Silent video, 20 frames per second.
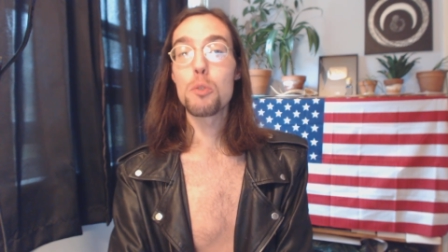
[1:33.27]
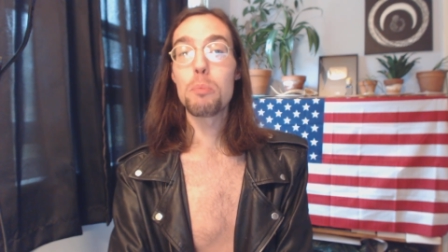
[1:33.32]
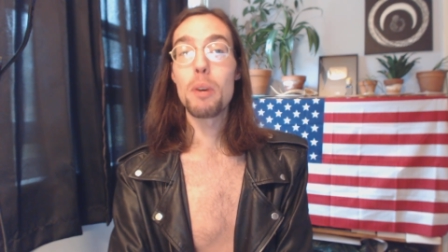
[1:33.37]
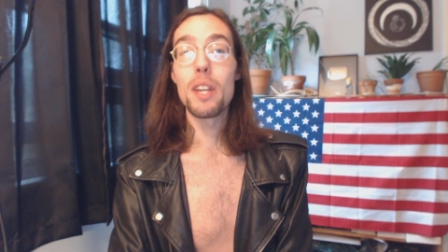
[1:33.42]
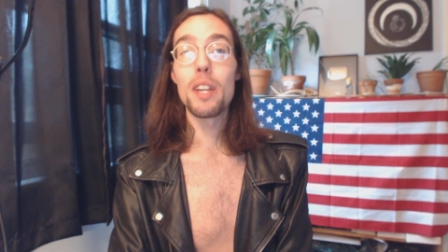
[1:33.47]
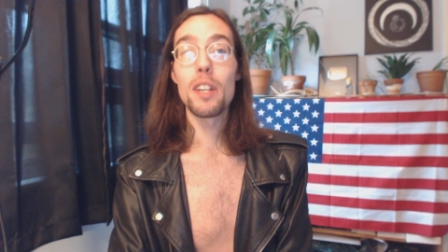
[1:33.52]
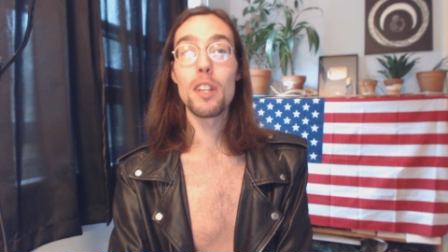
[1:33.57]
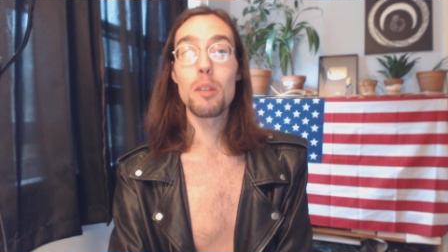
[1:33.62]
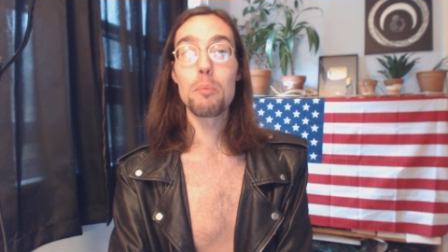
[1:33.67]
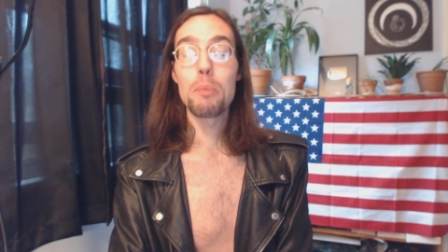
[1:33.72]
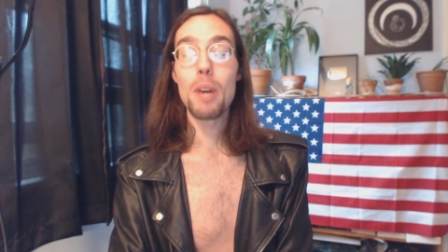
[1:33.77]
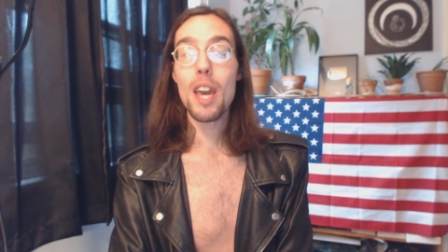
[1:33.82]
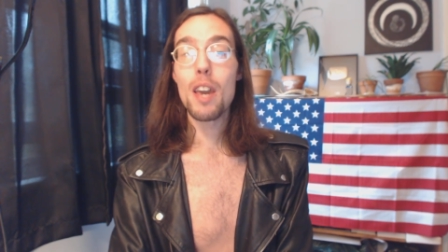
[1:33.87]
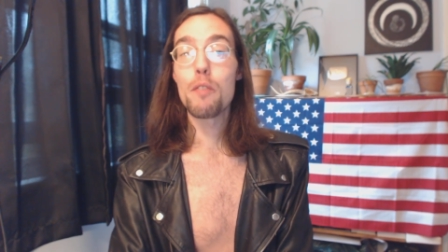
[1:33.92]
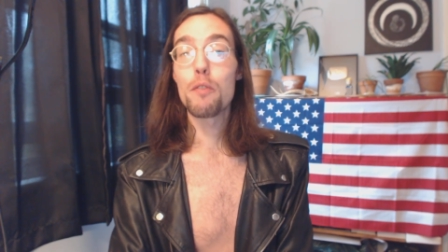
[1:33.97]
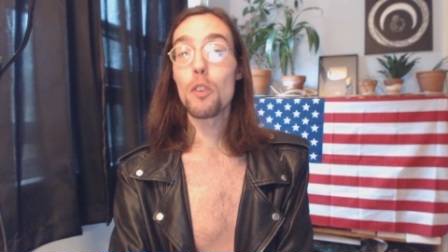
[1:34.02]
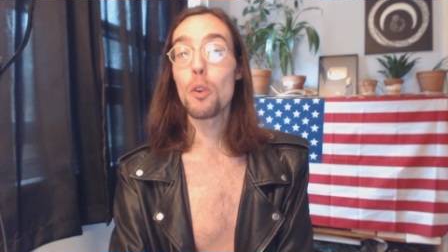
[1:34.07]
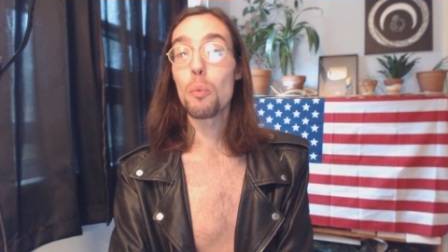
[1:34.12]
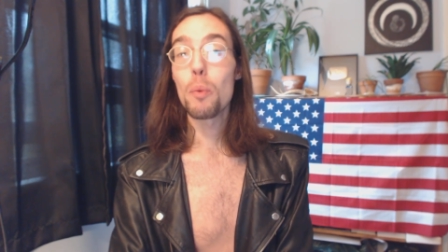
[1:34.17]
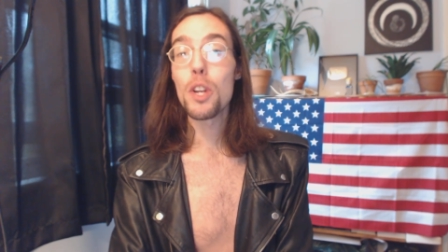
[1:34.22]
spending to
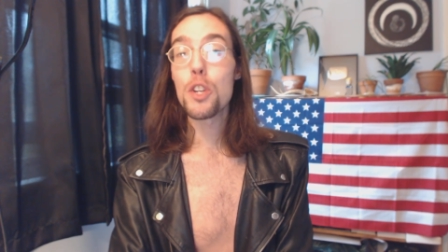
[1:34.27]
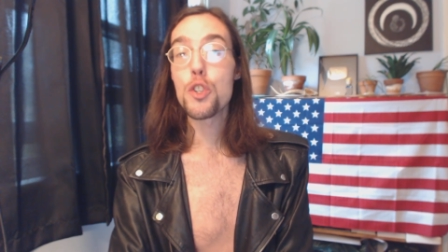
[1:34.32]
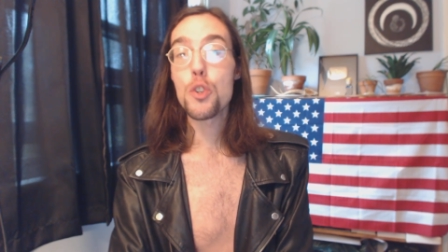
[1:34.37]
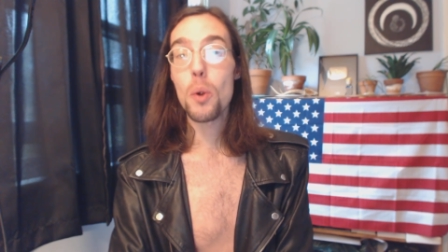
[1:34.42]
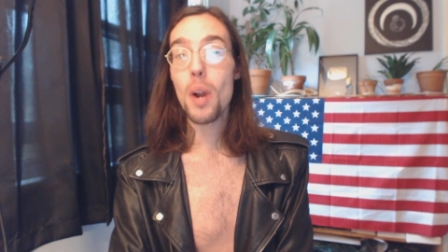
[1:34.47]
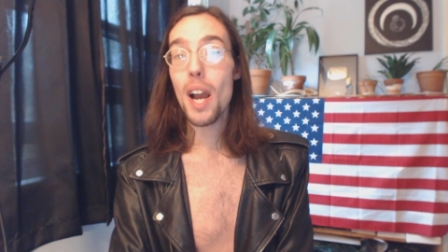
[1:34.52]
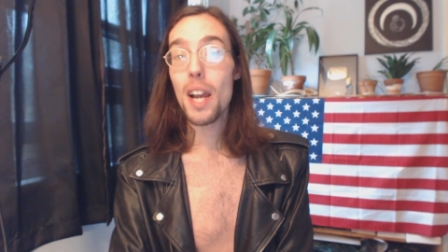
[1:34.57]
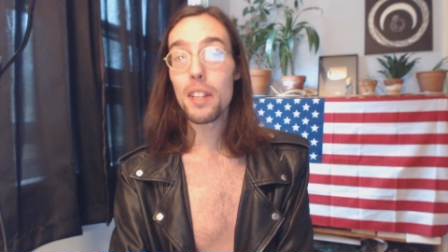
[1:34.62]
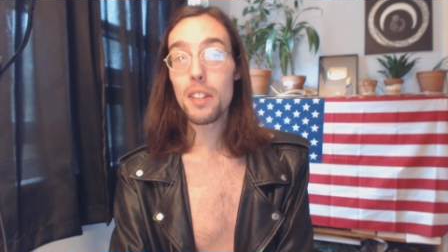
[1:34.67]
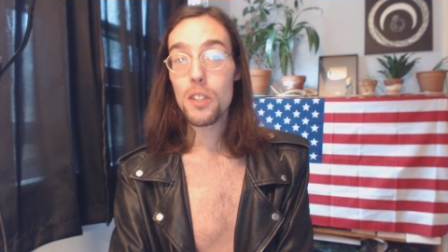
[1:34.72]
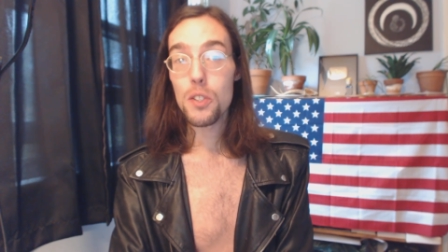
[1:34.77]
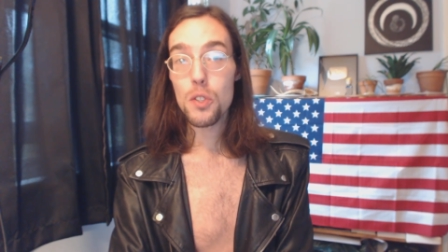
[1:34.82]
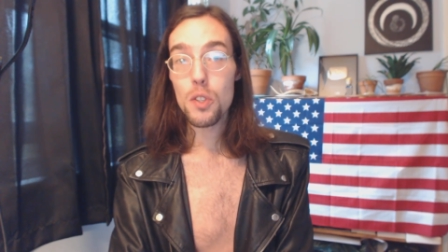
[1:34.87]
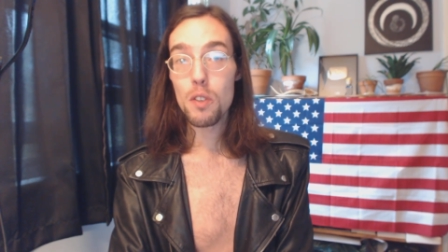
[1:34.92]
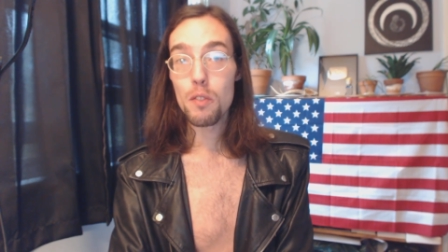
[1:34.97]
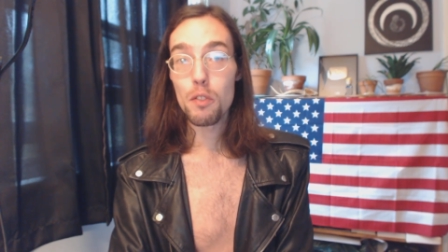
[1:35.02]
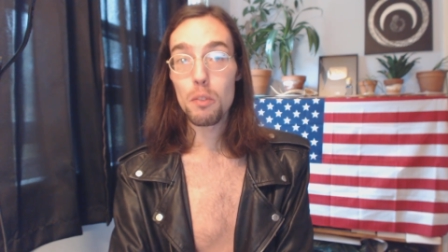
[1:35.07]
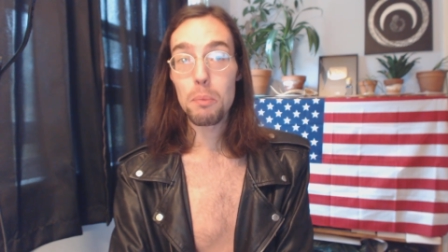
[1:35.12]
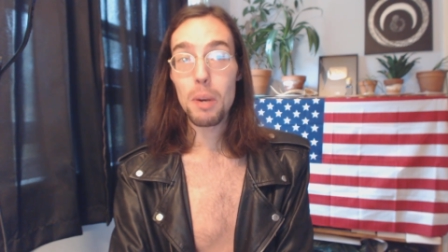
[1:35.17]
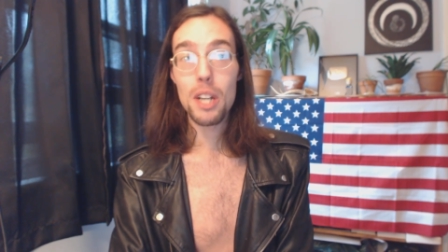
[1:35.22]
pay for it. We tried this
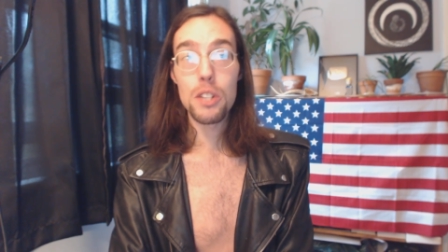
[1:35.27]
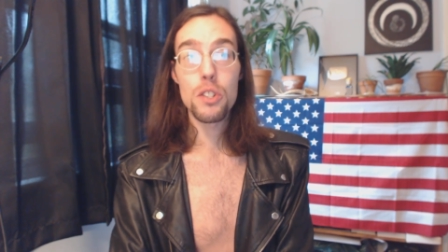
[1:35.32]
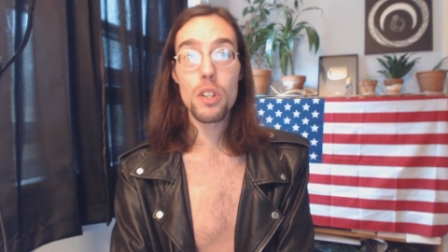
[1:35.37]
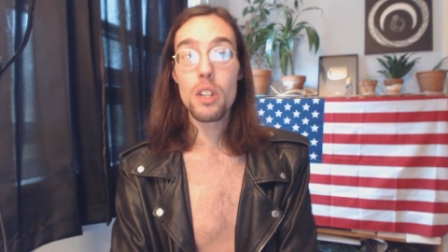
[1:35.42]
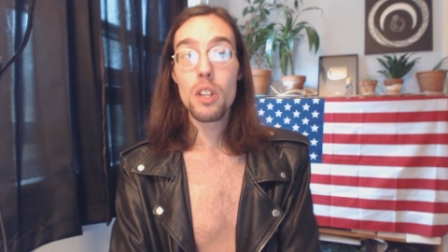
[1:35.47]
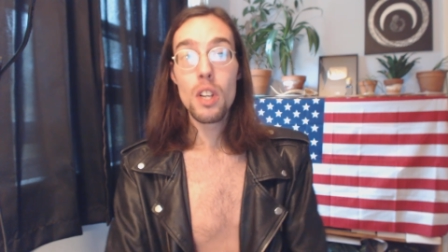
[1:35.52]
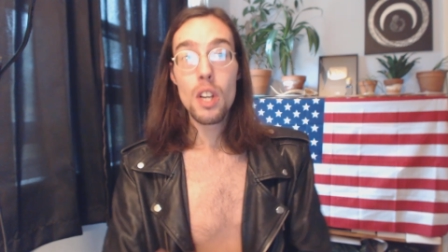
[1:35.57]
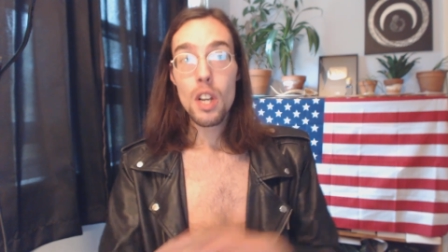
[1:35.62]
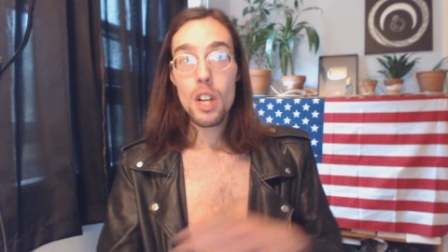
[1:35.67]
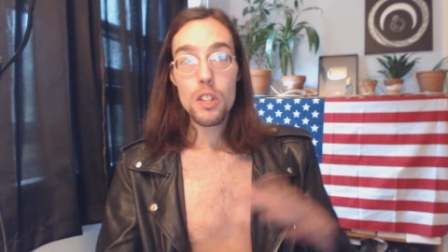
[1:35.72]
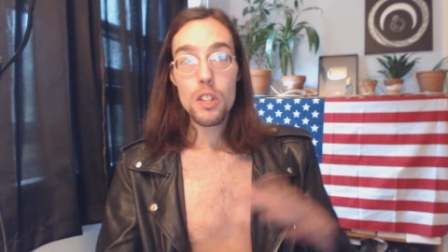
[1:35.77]
in Vermont. To,